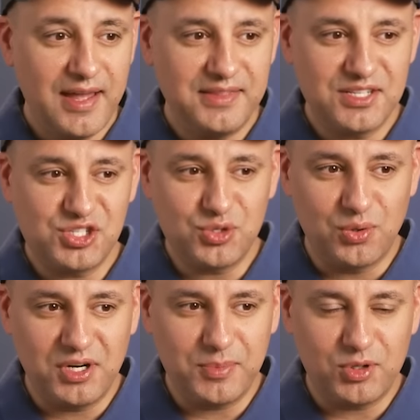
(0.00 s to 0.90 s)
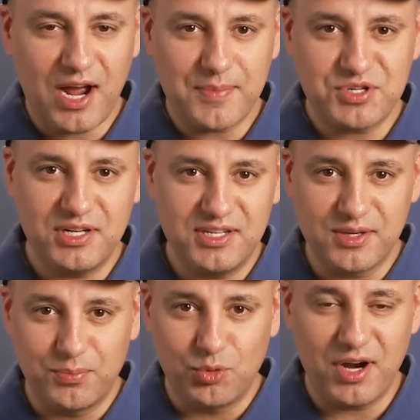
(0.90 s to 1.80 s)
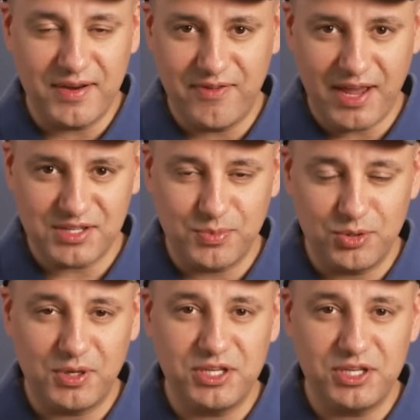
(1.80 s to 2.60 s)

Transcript: And this storyboard option is a more advanced mode,